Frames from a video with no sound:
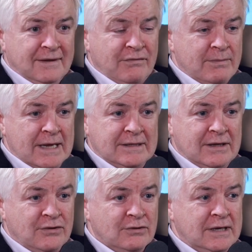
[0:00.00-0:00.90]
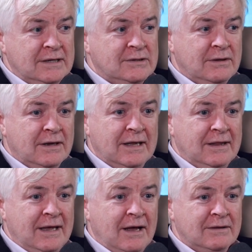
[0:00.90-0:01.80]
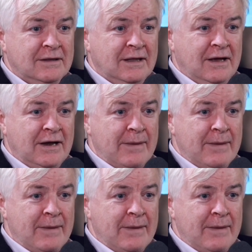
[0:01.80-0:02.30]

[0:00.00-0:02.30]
And from 1913, so they get, they got they got